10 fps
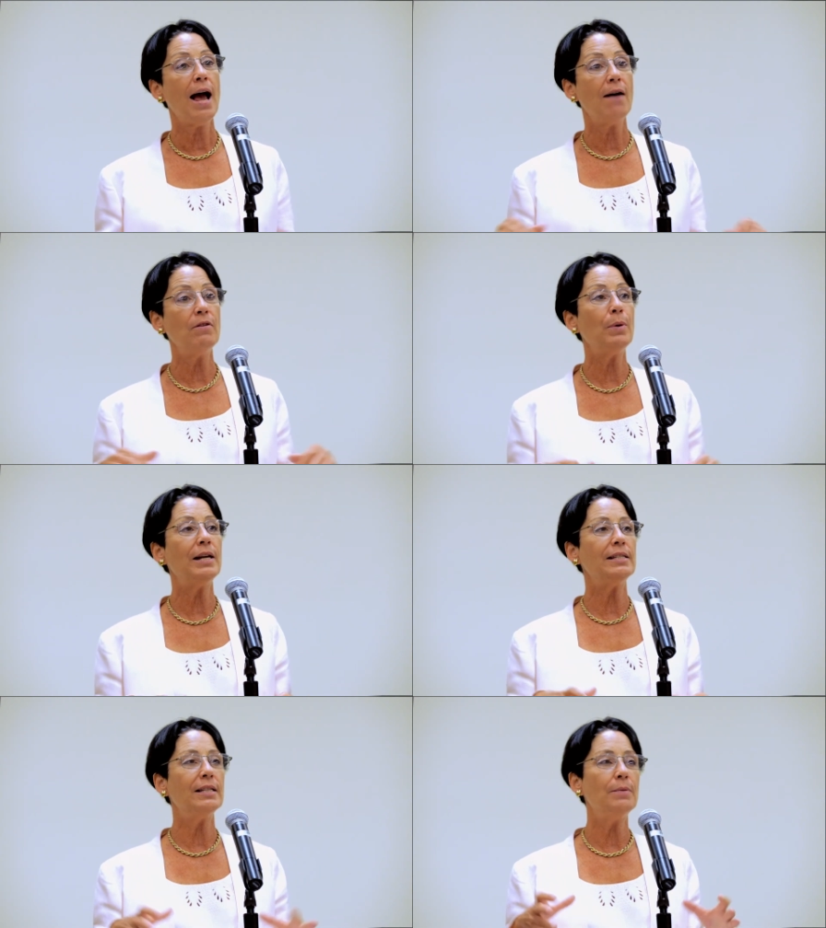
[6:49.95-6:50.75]

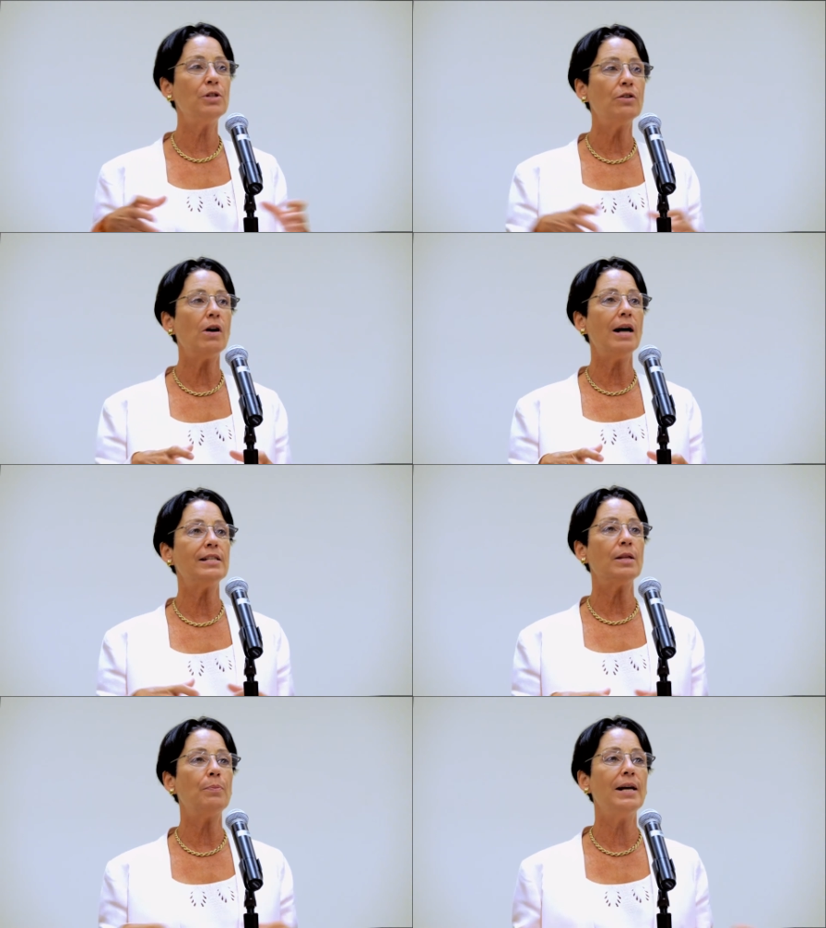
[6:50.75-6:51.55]
Everybody seems to have gotten
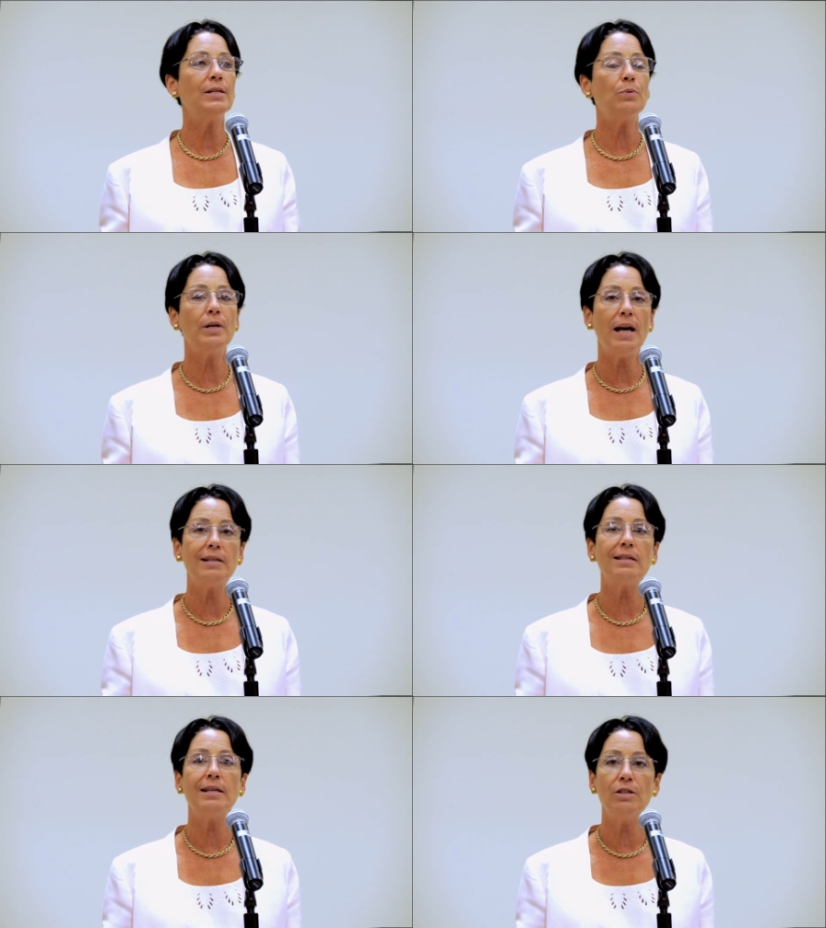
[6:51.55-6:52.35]
to the place, well,
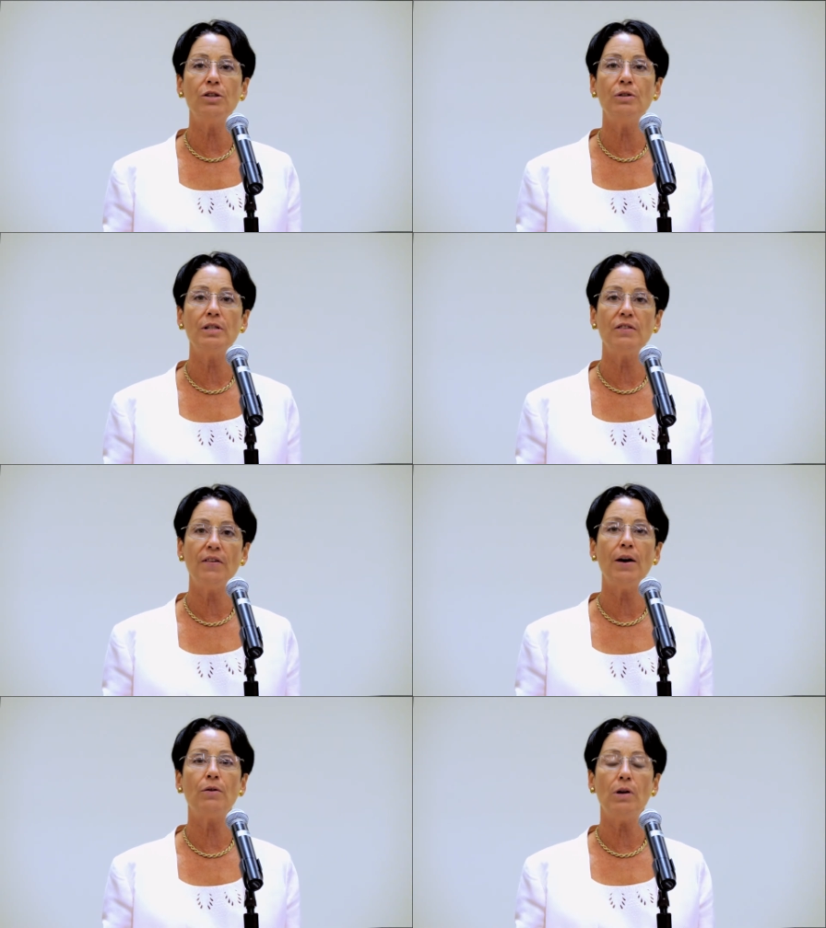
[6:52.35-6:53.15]
yes, let's do this
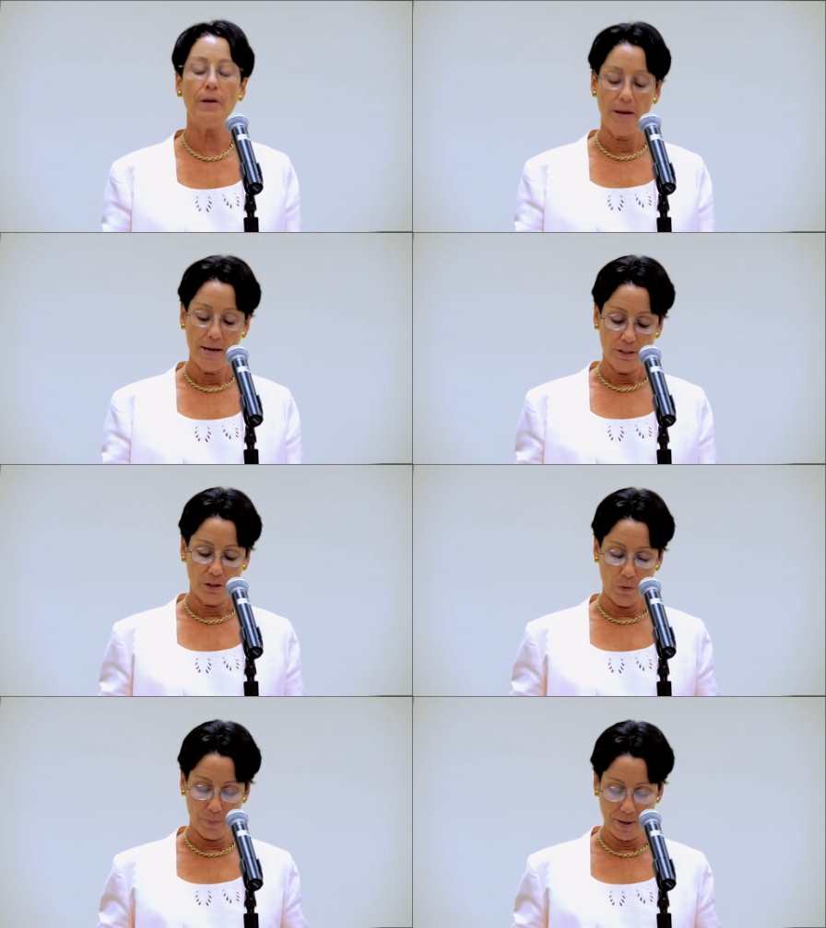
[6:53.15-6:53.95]
federally.
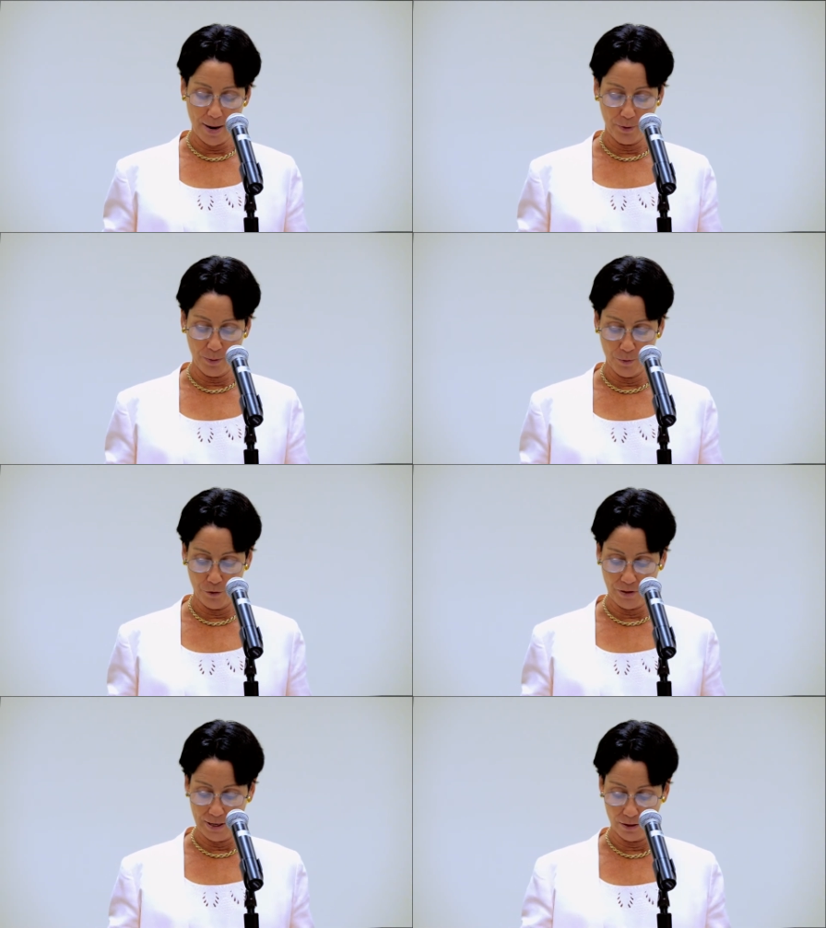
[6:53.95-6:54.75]
So we've been able to
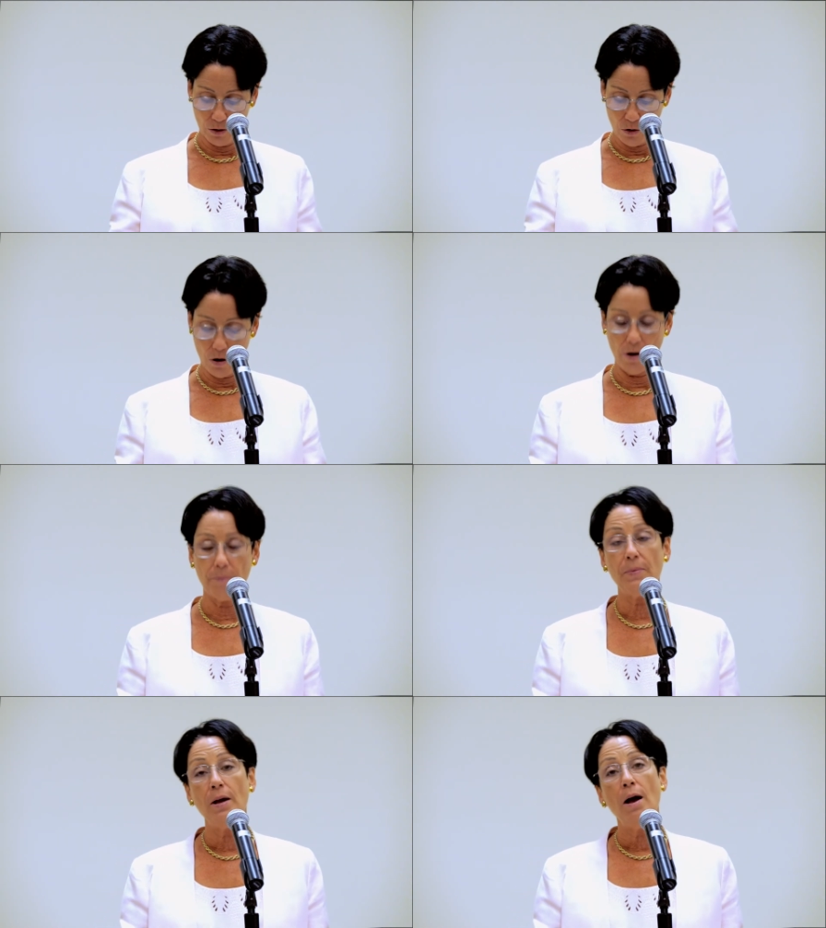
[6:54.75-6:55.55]
move things along.